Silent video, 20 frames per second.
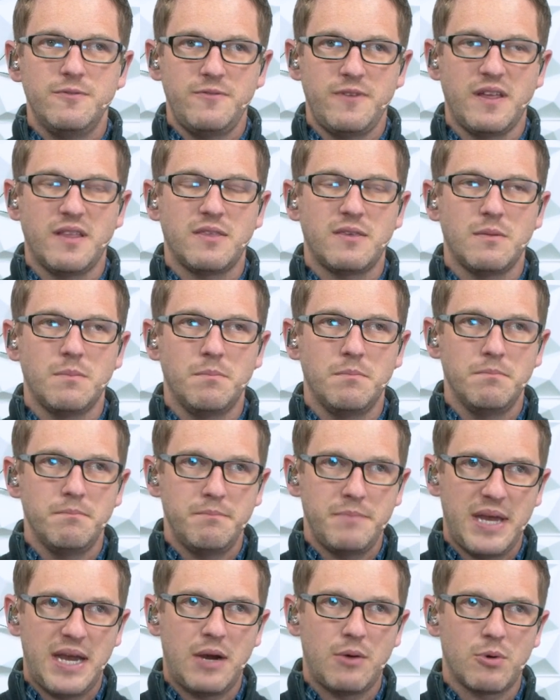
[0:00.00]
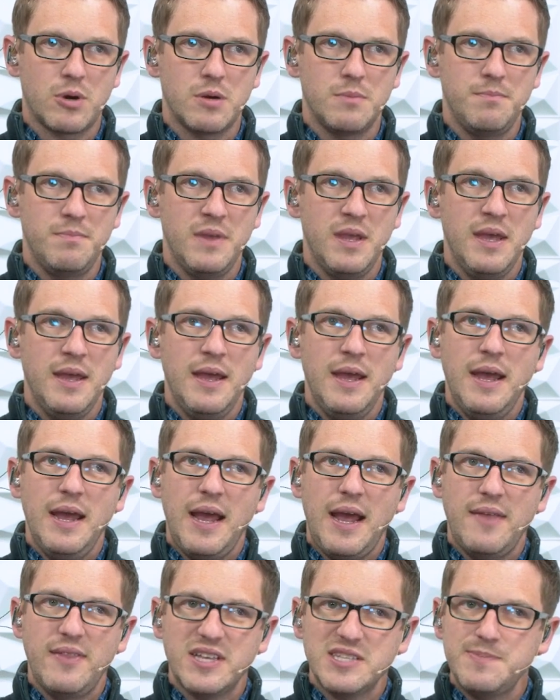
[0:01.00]
phantom power.
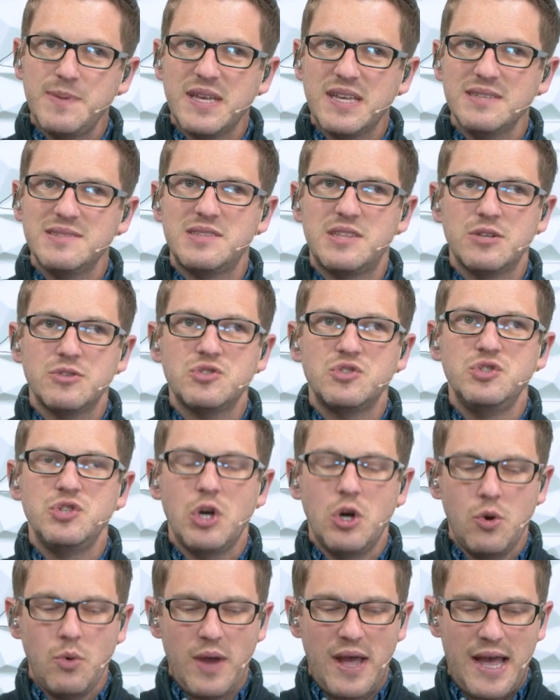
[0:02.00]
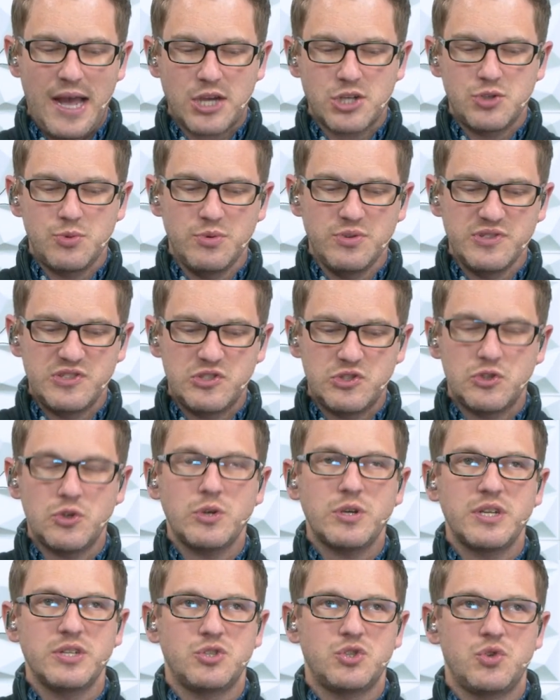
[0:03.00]
And that's because there's no actual
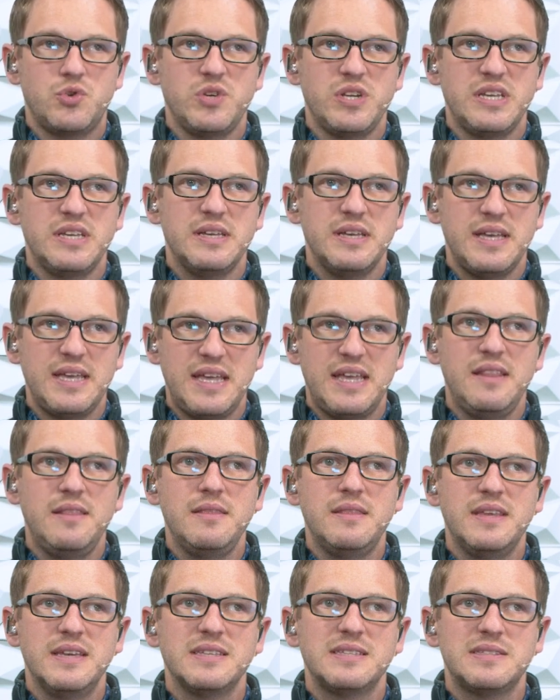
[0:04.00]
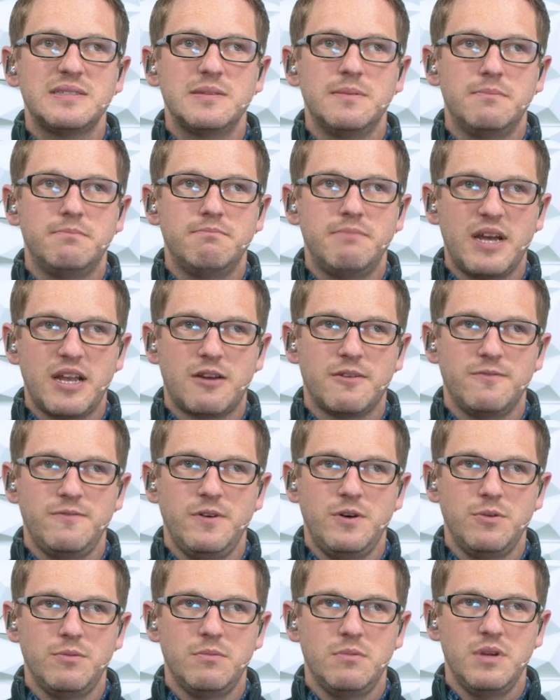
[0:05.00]
circuitry in this
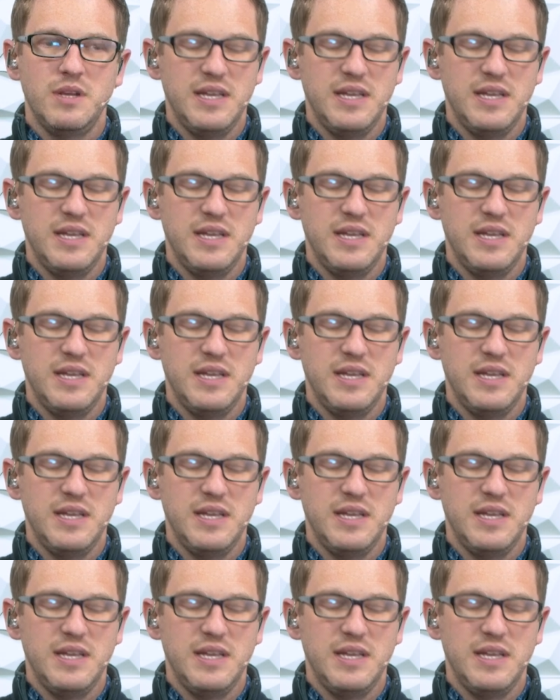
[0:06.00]
microphone.